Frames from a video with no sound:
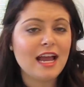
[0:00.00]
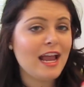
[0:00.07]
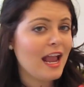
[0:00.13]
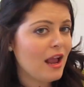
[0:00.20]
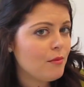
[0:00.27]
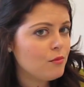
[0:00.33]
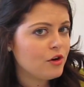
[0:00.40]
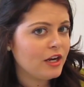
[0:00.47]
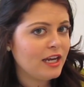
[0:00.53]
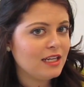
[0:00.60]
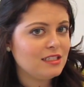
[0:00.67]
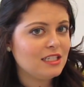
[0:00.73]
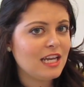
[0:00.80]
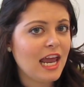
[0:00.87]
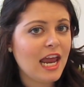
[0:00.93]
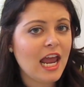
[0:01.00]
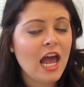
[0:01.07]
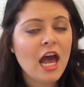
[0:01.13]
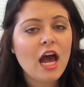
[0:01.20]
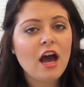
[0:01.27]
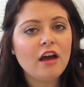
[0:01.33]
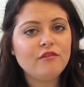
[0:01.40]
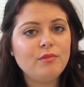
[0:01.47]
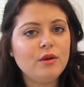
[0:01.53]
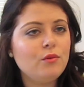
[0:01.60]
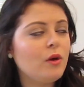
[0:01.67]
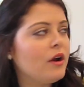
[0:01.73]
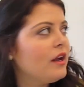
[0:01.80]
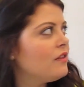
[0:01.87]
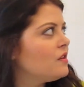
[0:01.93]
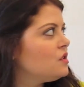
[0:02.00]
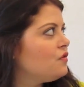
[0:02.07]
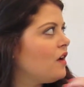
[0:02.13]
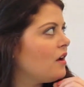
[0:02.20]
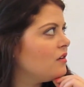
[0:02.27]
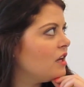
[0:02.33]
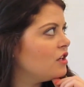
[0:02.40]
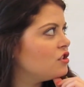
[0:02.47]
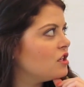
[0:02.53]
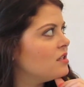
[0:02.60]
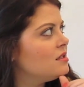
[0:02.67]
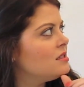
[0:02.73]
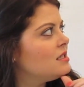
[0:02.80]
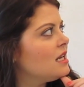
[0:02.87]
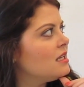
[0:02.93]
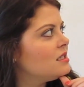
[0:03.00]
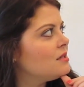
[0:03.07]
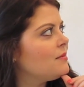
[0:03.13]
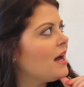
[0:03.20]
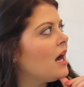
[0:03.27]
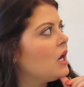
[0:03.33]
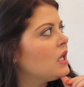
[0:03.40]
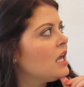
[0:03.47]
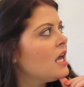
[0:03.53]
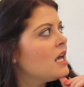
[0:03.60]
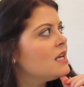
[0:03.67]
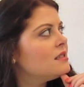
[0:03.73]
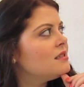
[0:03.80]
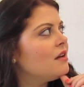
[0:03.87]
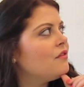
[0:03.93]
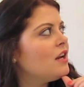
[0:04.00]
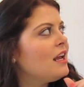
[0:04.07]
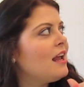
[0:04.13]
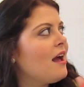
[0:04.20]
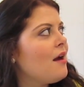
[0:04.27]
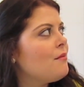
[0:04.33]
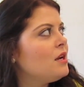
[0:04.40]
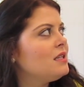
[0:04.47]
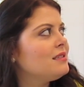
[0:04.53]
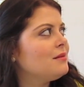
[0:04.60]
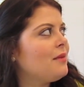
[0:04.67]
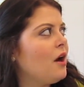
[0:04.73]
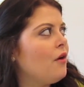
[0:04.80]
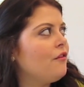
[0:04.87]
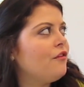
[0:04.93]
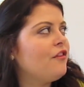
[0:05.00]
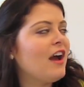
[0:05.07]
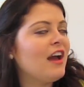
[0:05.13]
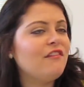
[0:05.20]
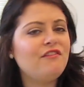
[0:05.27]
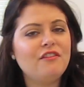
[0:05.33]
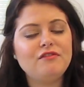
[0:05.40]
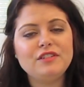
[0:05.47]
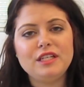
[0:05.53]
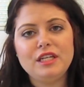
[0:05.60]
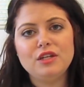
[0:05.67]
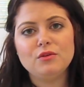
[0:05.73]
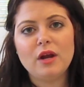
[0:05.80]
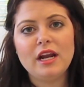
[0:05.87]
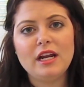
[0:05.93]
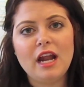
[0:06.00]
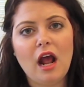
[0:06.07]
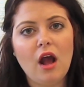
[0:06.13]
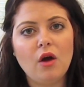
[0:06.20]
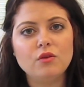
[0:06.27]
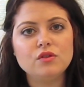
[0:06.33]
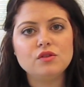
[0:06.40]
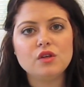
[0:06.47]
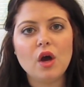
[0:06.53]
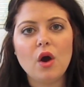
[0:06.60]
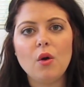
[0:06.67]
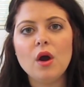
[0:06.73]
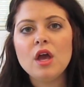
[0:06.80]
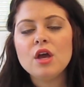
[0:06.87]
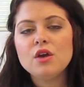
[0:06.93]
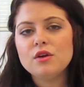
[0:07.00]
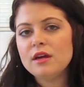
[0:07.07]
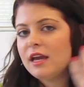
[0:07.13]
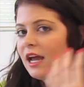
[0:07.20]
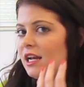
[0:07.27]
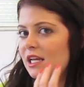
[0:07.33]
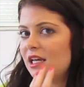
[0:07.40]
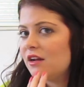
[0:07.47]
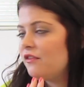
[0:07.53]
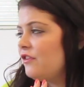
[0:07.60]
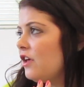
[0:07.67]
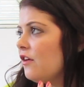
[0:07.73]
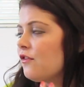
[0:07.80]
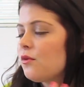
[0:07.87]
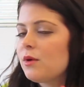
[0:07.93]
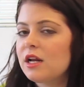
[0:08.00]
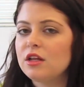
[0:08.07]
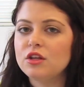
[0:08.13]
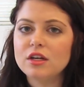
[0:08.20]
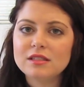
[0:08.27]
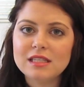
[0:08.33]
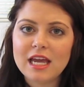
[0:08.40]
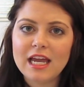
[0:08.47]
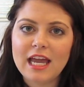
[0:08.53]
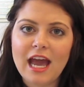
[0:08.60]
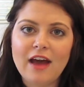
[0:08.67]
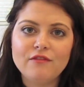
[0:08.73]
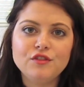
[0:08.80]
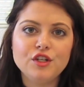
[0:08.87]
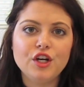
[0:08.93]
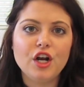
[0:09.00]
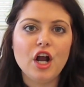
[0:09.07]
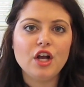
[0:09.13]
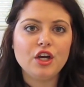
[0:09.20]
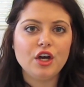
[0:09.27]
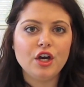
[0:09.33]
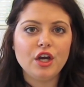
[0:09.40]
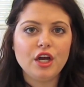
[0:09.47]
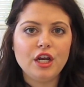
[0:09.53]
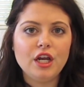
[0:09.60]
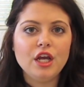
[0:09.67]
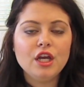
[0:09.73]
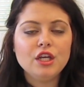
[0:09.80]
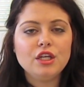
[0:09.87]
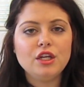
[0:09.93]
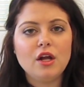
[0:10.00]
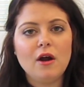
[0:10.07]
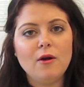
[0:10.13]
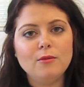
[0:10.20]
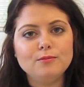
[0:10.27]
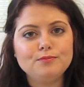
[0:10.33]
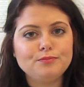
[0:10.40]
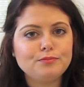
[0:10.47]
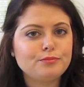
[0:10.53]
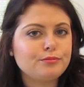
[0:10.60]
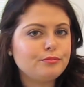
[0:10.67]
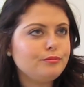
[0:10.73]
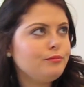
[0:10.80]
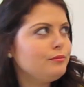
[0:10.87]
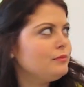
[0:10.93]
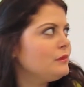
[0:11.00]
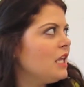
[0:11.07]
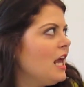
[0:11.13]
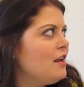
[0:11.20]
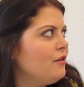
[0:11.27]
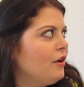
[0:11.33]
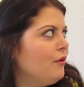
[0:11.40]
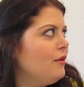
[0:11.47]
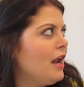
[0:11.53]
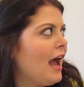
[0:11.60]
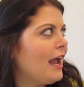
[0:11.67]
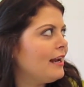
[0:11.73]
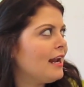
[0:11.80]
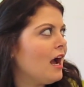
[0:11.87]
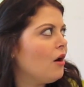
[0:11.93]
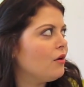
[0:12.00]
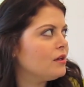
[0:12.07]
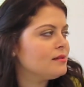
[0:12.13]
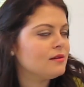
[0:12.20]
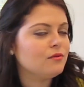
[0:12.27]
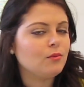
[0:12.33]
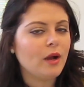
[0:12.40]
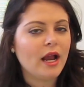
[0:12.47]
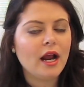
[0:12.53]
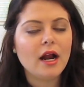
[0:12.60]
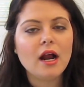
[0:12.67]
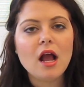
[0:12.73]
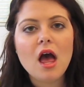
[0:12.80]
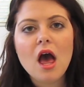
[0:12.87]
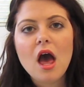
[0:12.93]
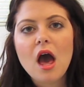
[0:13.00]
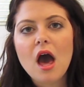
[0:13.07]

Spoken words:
I am wearing it today. I've been wearing this foundation since about 7 a.m. and it's about 5:15 right now, so you can kind of get a feel for what it looks like after a good, 9 hours of wear.